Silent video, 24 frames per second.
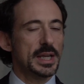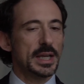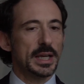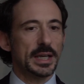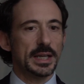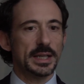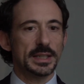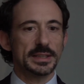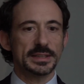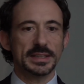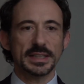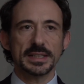
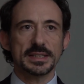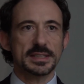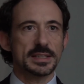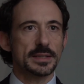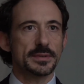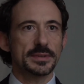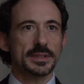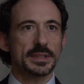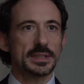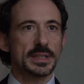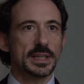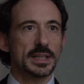That is
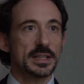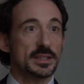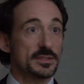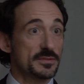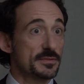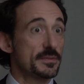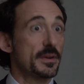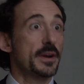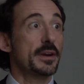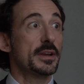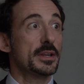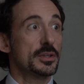something that is
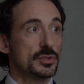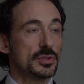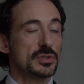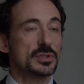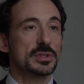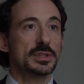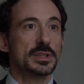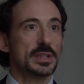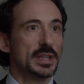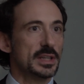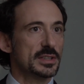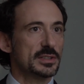very
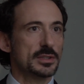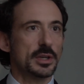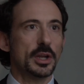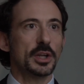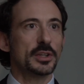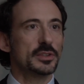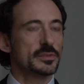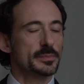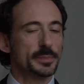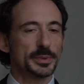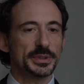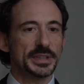interesting, has a
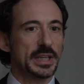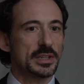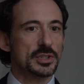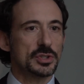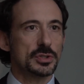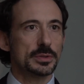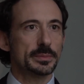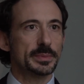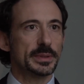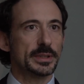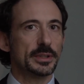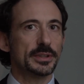lot of
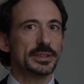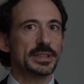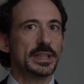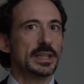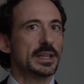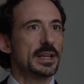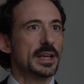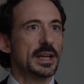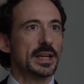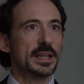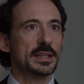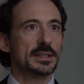potential, but on the
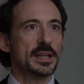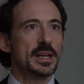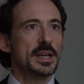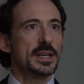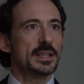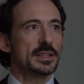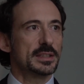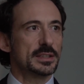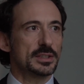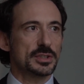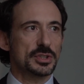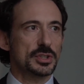other hand,
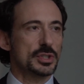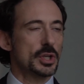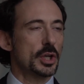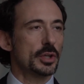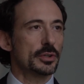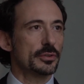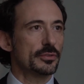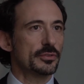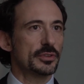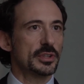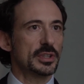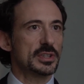there's a
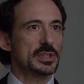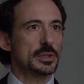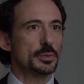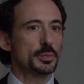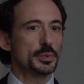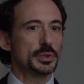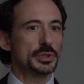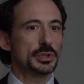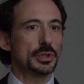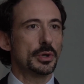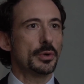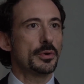lot of things that
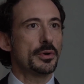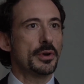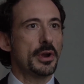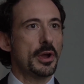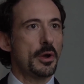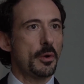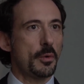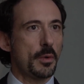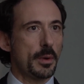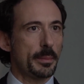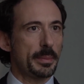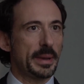we don't
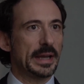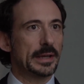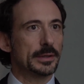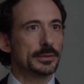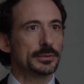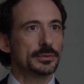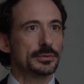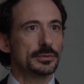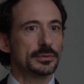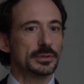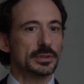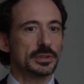know
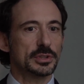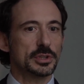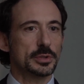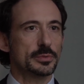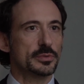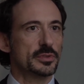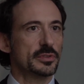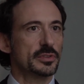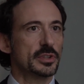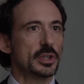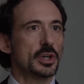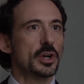about in
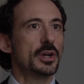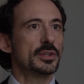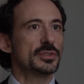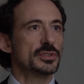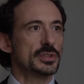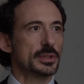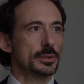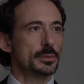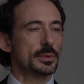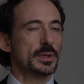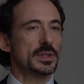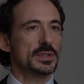terms of the
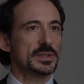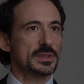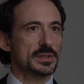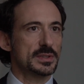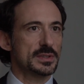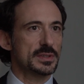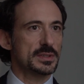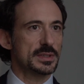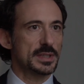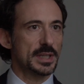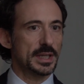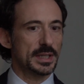
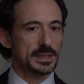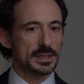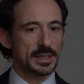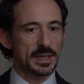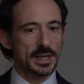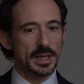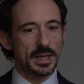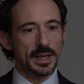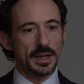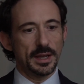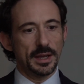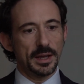consequences that
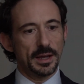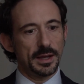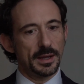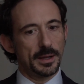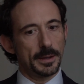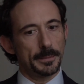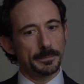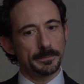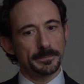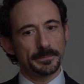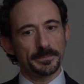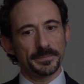
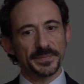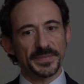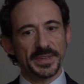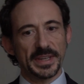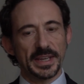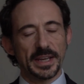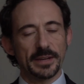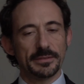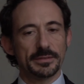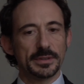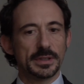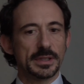
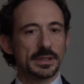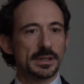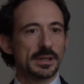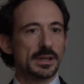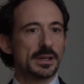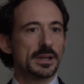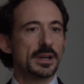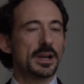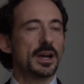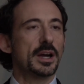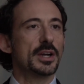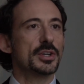having a
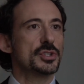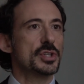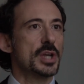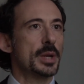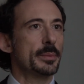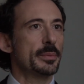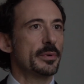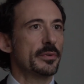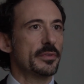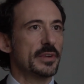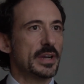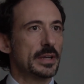large
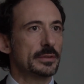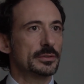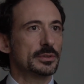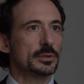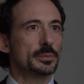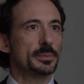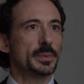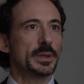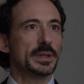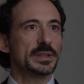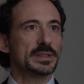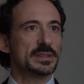number of
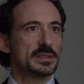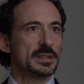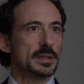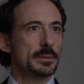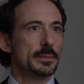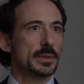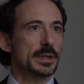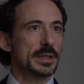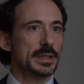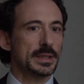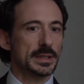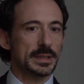counterparties in the
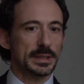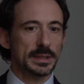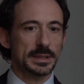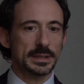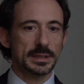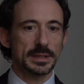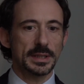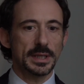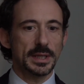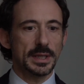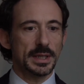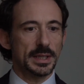
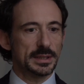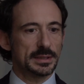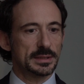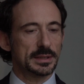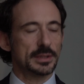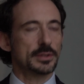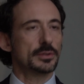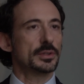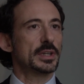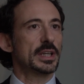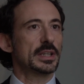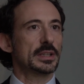market
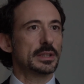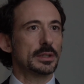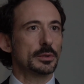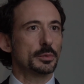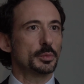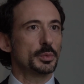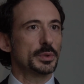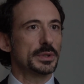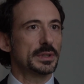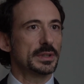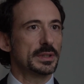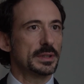
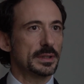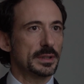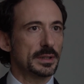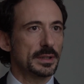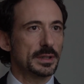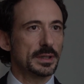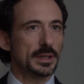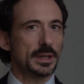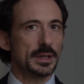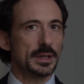interconnected with the